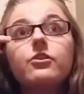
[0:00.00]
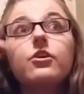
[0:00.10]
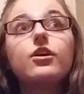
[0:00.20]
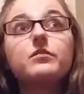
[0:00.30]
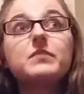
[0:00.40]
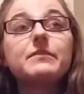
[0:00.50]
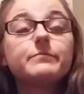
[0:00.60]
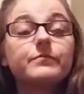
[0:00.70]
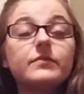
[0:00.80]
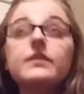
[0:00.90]
on me
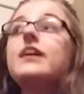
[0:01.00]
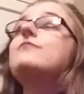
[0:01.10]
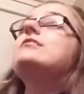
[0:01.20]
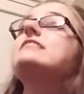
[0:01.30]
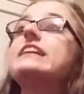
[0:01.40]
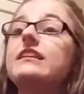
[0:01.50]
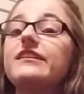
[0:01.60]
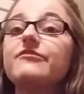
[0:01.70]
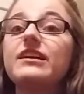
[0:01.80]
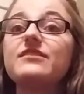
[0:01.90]
every day, and I
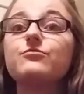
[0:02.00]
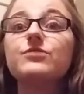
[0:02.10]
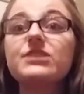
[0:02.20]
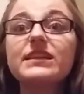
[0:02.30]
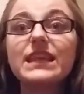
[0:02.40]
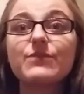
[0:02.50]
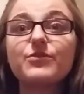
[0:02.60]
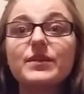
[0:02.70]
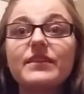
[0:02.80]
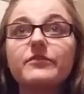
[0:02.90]
find it really gives
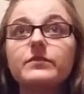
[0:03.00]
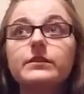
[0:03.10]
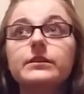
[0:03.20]
me that